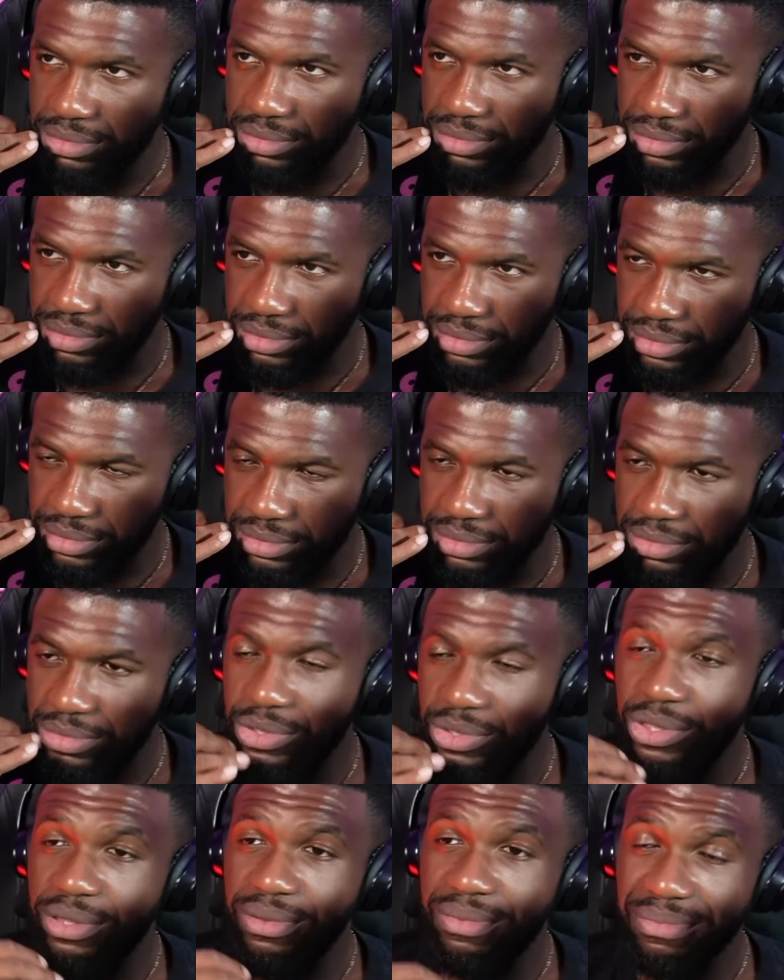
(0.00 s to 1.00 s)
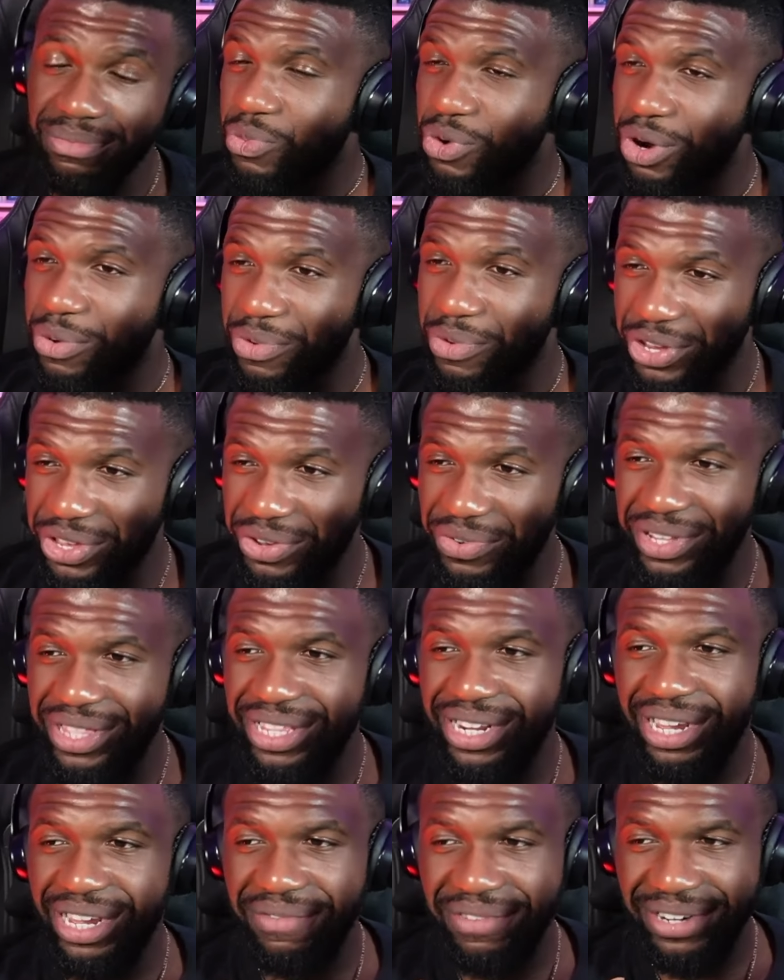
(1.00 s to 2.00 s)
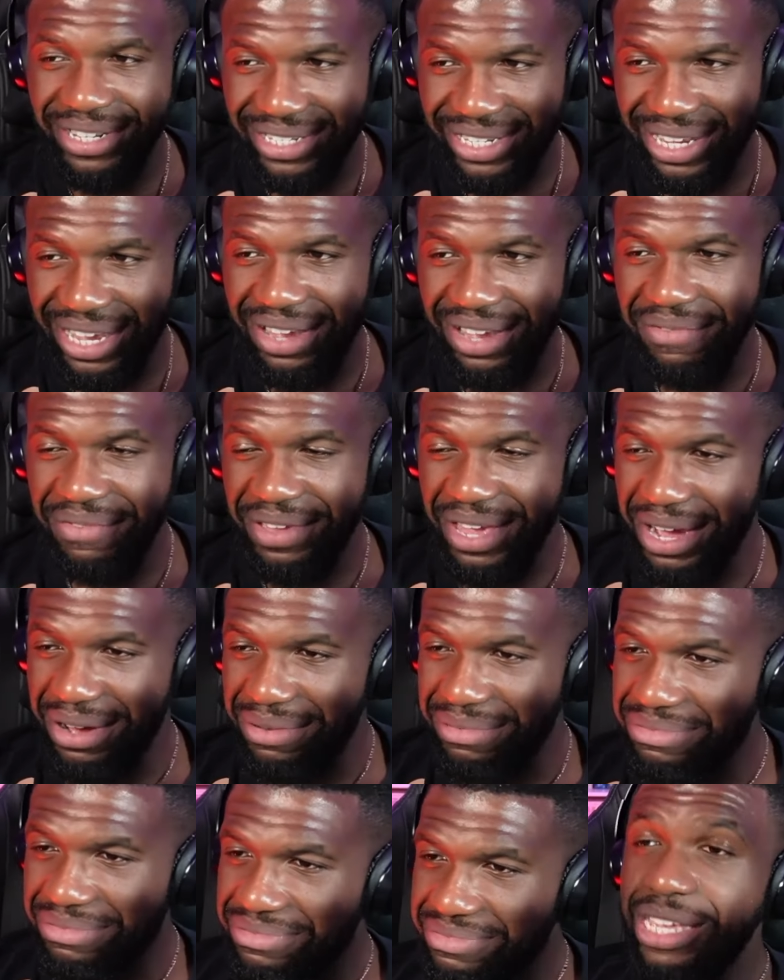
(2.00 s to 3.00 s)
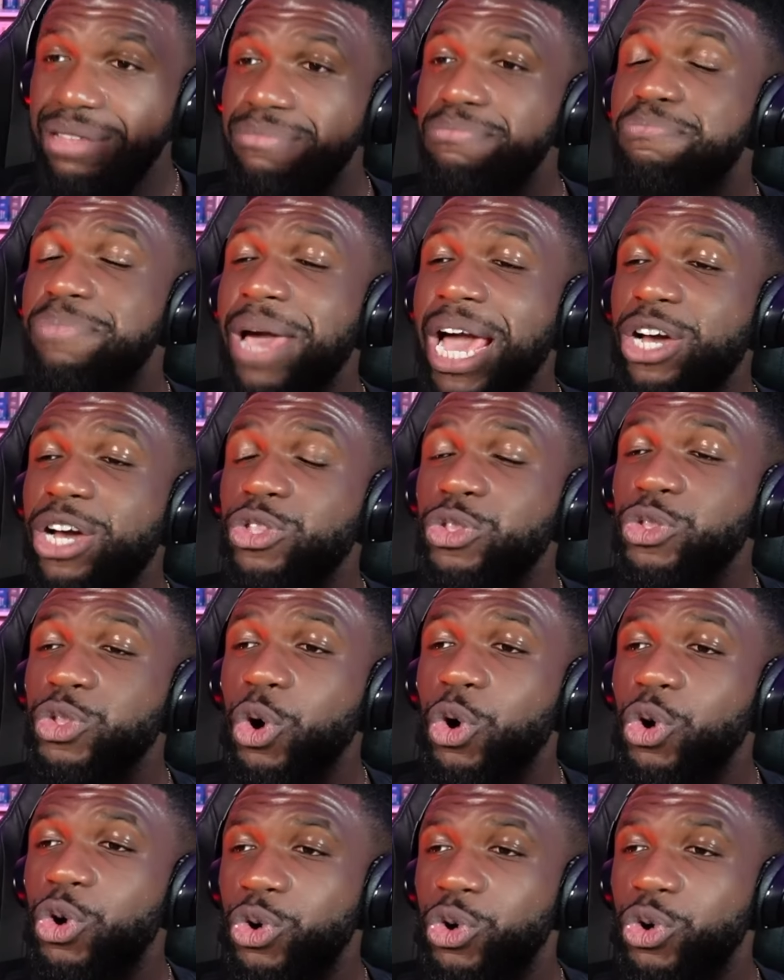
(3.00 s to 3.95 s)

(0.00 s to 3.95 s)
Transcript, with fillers: Mm-hmm. What were you in the neighbor to save? Yep. Impacto.